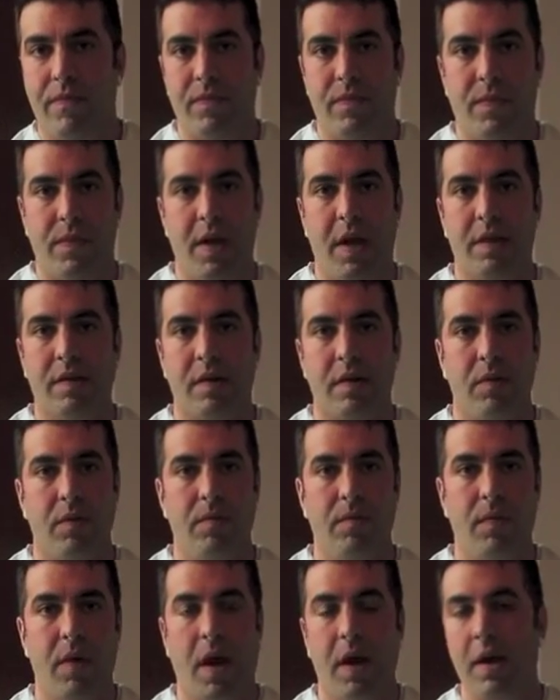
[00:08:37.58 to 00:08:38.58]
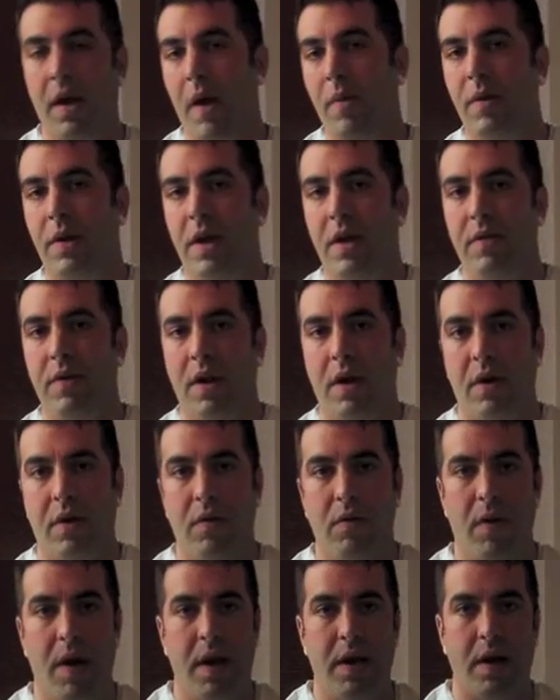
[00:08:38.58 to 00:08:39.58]
I would give it a
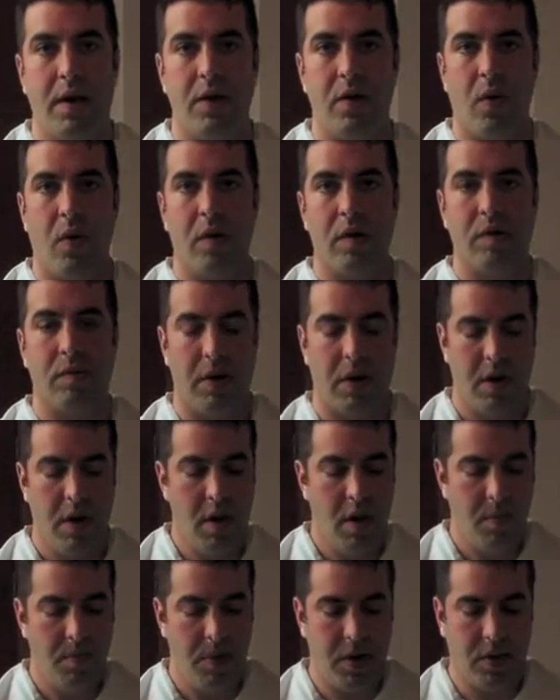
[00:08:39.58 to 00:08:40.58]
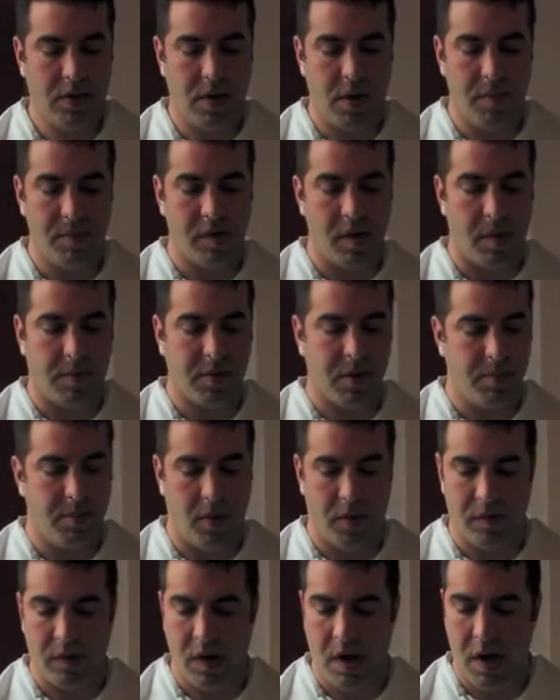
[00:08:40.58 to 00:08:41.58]
great endorsement. Big thumbs up to Bolzano.
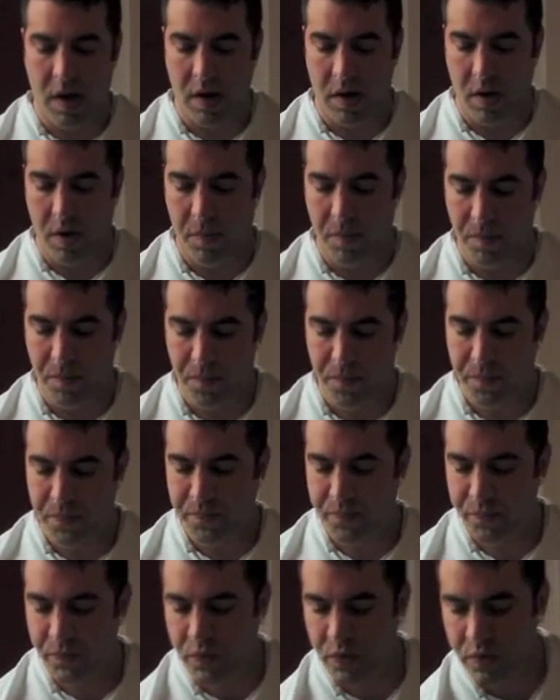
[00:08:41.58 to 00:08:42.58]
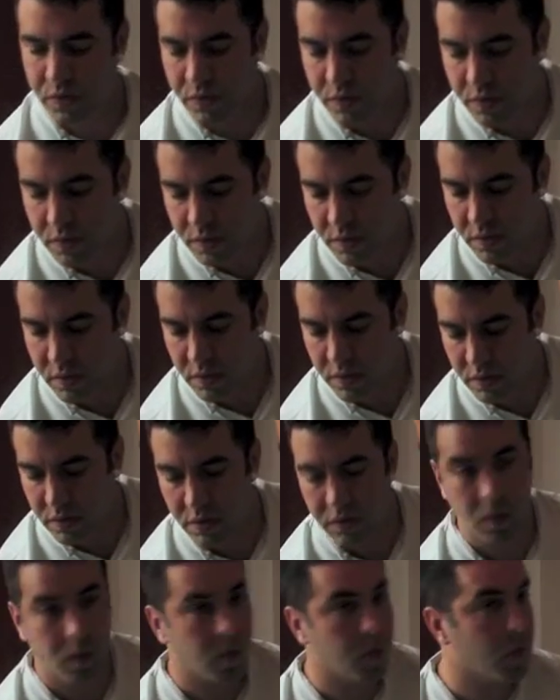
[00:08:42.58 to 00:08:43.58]
Just as a side note, how are you feeling that
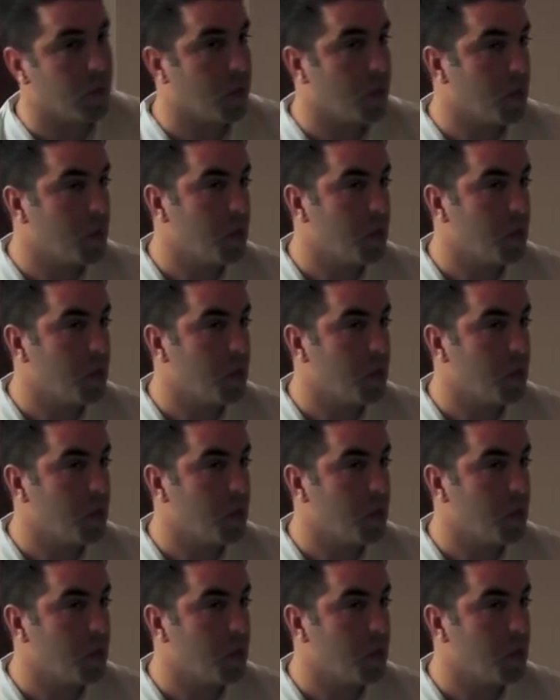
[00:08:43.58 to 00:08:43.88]
shaving cream?